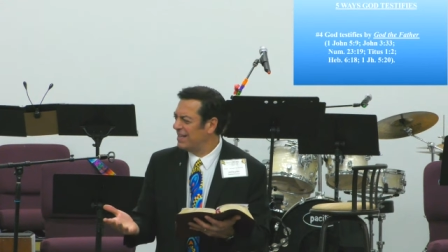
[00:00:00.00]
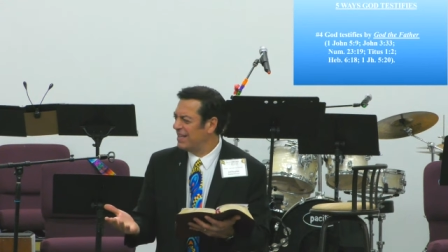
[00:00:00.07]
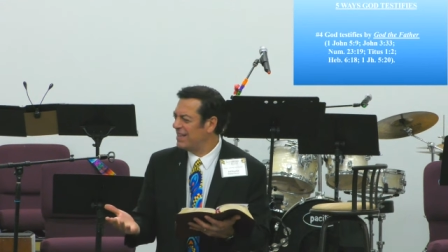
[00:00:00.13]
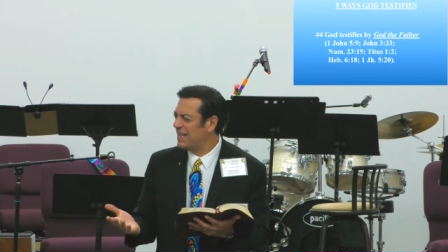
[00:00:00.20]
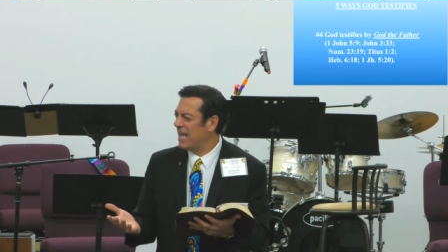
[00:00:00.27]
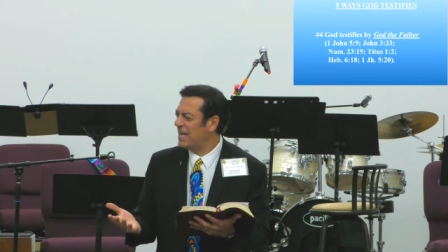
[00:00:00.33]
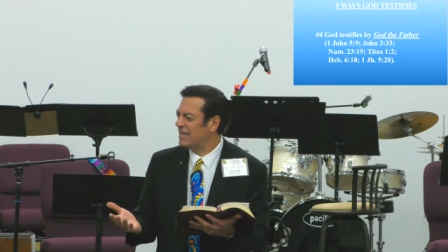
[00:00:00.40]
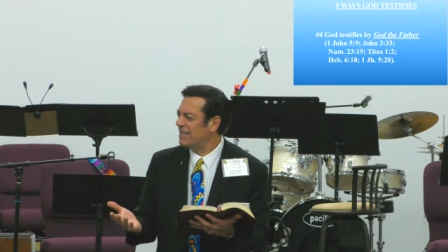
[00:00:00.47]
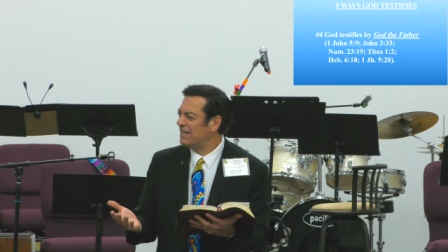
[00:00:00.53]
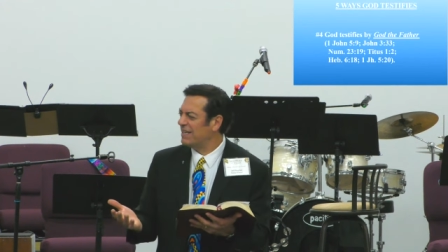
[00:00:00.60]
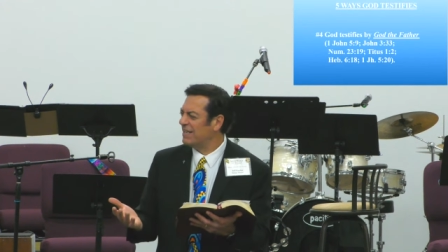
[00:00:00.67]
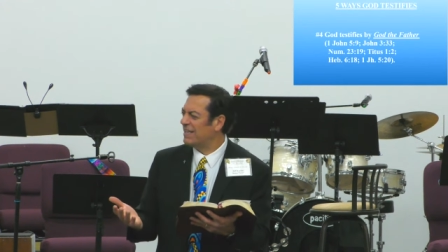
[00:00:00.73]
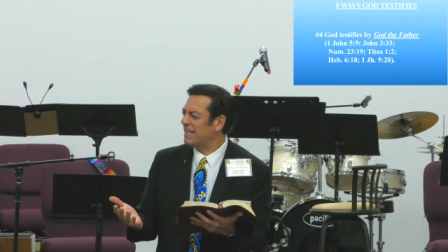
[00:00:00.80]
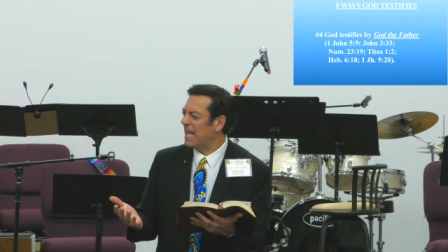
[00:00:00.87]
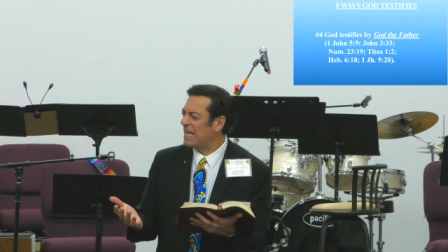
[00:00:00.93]
that
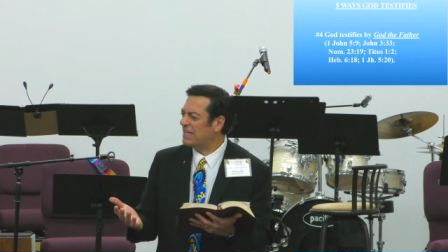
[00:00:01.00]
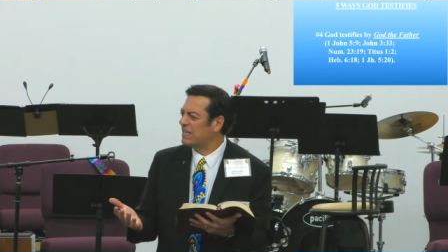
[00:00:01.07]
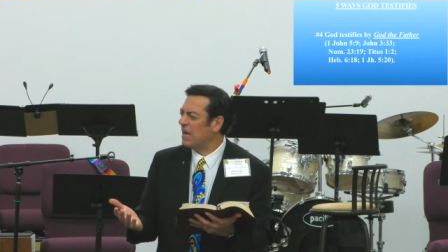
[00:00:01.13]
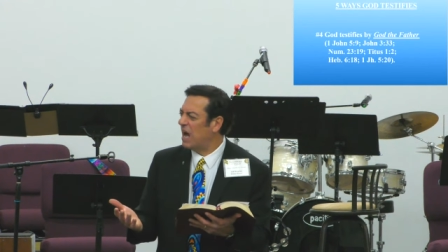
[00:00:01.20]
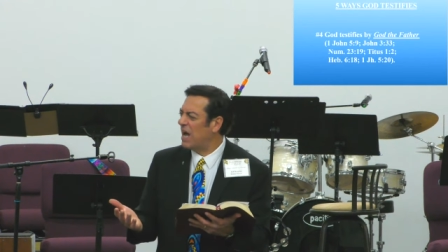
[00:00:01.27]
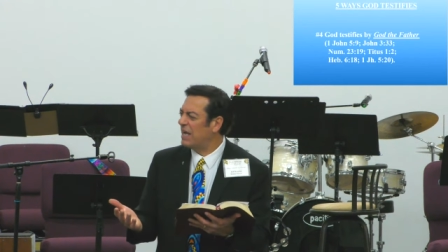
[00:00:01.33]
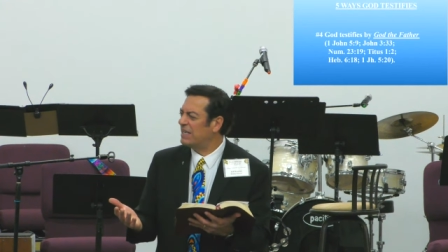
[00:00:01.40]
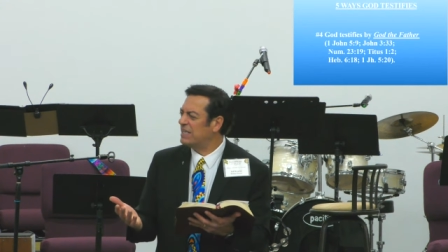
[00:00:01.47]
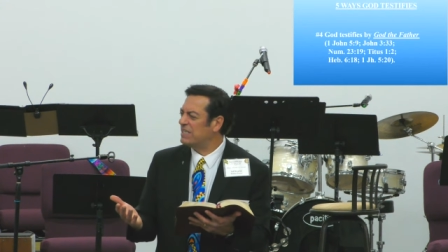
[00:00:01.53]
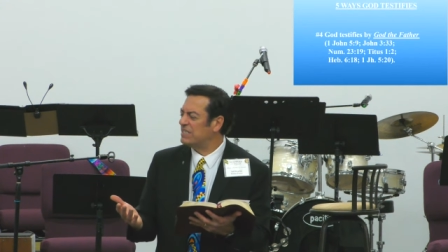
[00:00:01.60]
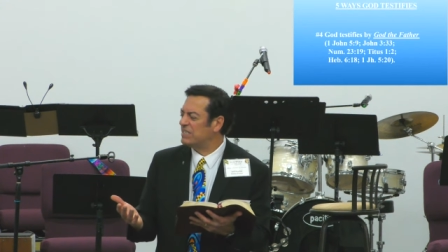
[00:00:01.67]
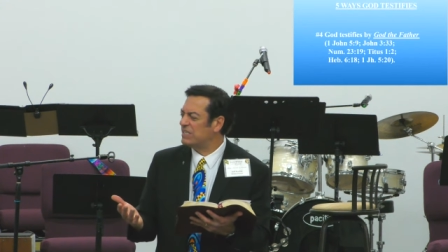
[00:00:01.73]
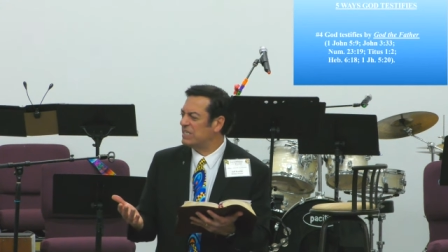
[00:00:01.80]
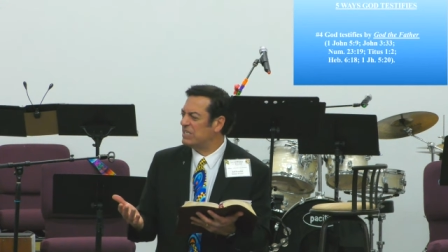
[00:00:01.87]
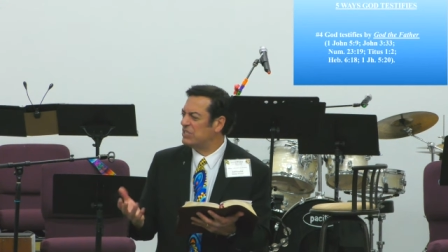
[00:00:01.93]
God
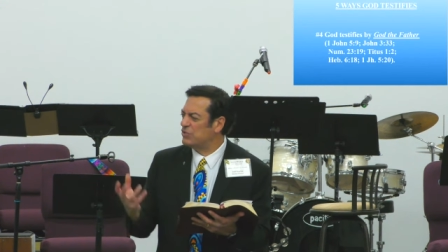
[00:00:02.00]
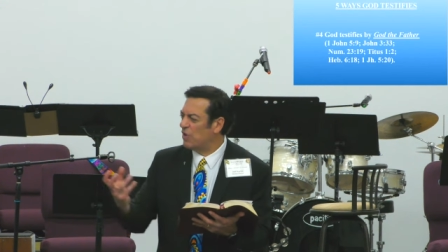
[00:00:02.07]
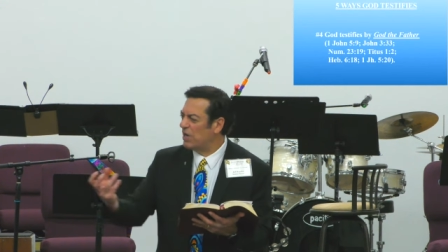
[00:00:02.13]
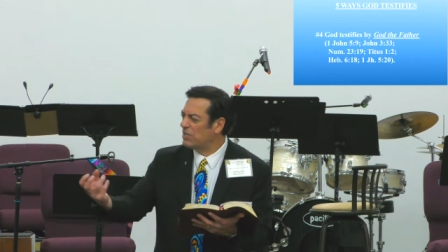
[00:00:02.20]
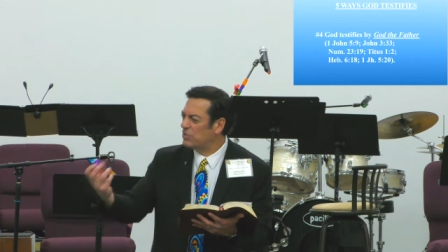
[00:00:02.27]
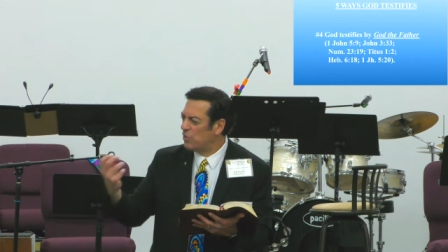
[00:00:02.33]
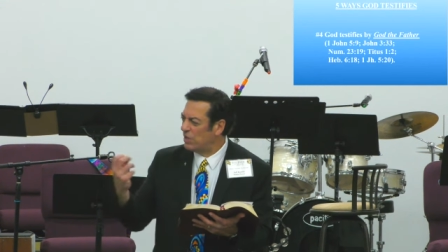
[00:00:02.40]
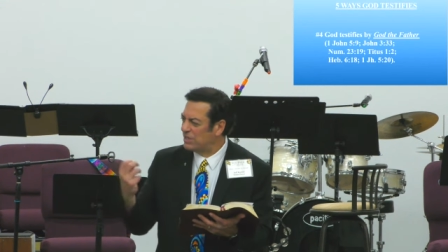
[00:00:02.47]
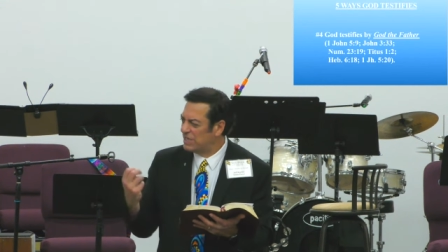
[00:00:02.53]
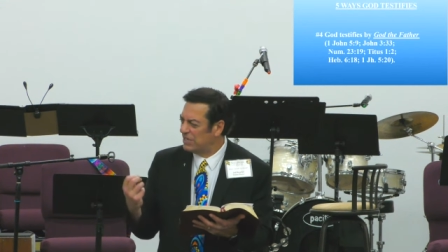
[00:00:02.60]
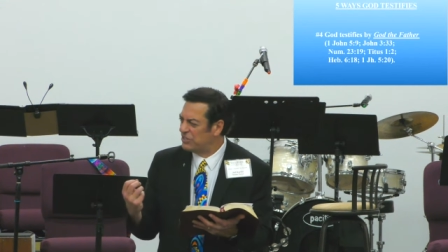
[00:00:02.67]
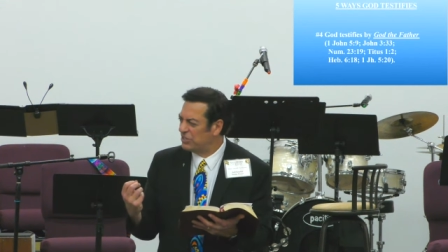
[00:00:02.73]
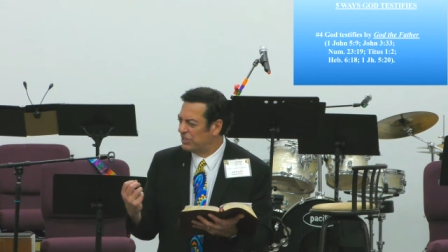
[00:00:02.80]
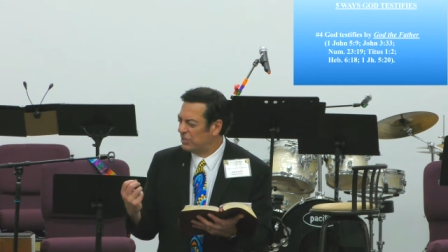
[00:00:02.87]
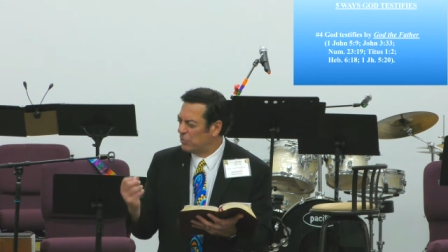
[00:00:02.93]
is drawing to our attention here?